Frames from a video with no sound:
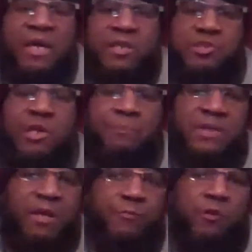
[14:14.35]
is
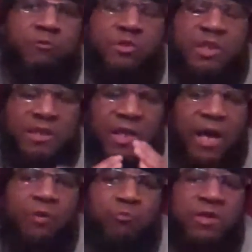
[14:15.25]
something at 13
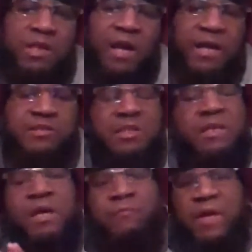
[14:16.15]
I realized
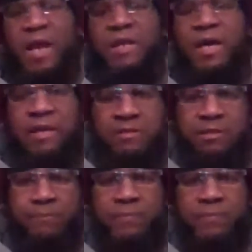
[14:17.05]
that I liked.